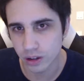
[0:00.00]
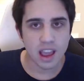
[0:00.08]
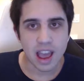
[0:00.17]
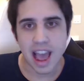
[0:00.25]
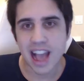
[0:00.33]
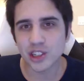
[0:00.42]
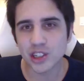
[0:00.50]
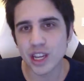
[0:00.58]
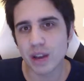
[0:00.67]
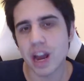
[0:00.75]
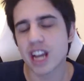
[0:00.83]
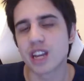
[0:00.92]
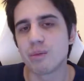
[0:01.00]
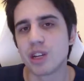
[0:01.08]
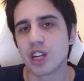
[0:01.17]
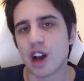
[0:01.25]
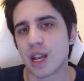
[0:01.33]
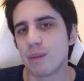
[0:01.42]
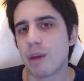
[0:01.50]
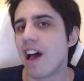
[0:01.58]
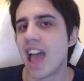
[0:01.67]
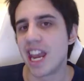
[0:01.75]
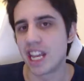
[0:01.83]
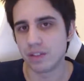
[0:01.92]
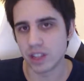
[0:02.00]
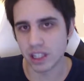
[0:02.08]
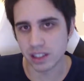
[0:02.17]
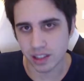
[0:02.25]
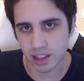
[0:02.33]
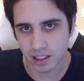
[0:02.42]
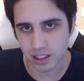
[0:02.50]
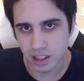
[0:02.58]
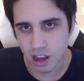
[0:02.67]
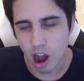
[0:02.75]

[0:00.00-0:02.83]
Actually, I'm not going to be talking about any of these things.